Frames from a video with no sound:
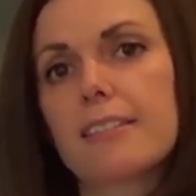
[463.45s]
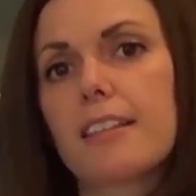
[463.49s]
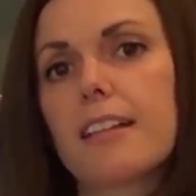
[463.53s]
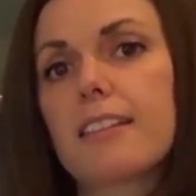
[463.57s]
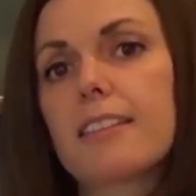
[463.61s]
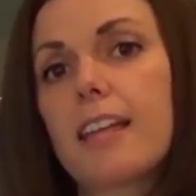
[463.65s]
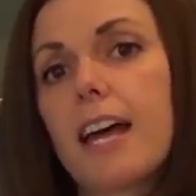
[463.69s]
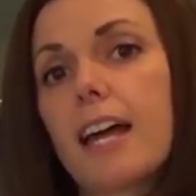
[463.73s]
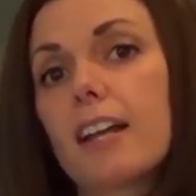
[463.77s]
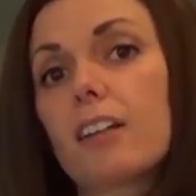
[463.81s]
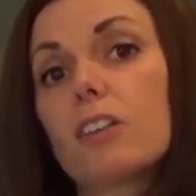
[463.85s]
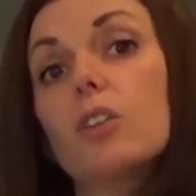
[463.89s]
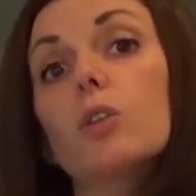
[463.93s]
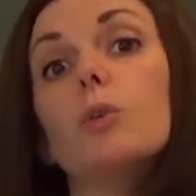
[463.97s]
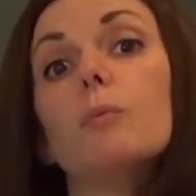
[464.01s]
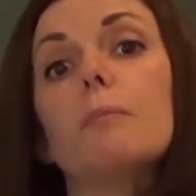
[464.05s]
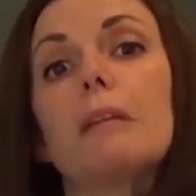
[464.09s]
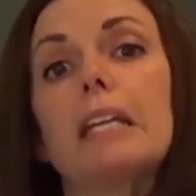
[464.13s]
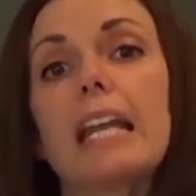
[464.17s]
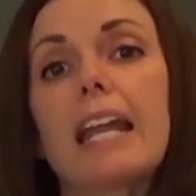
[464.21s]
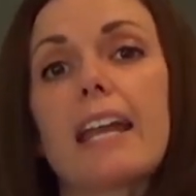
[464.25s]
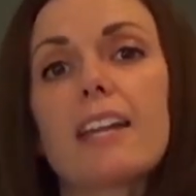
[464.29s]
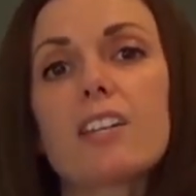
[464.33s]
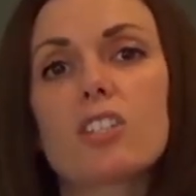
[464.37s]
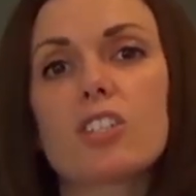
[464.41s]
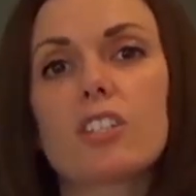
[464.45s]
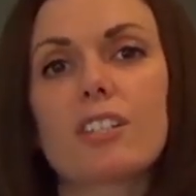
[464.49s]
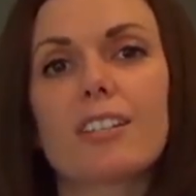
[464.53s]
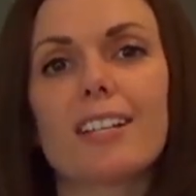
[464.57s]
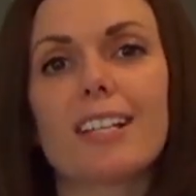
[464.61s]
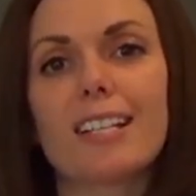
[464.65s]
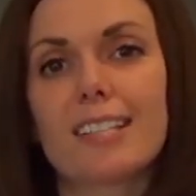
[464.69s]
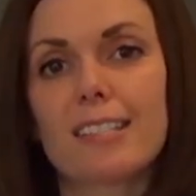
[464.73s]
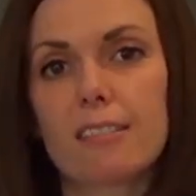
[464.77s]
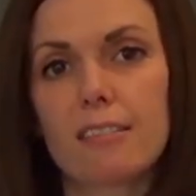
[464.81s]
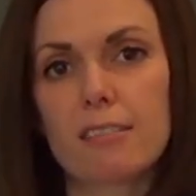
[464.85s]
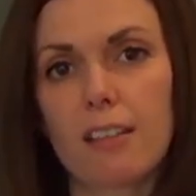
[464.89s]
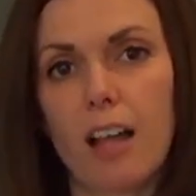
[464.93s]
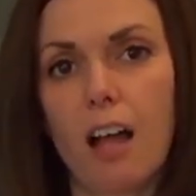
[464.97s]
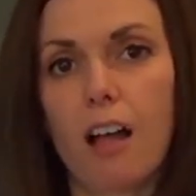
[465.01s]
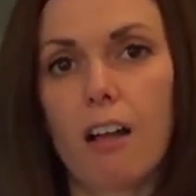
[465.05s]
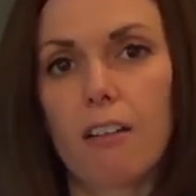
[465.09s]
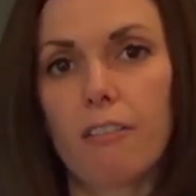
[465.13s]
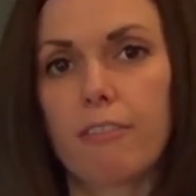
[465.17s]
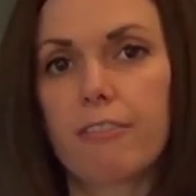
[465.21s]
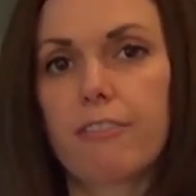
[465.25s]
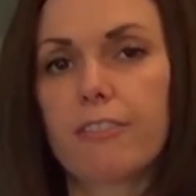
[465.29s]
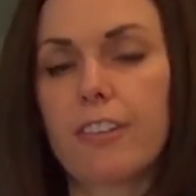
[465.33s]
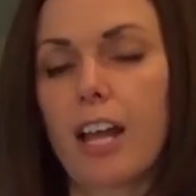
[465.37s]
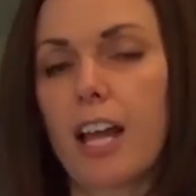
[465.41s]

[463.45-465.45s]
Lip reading: that illumination itself,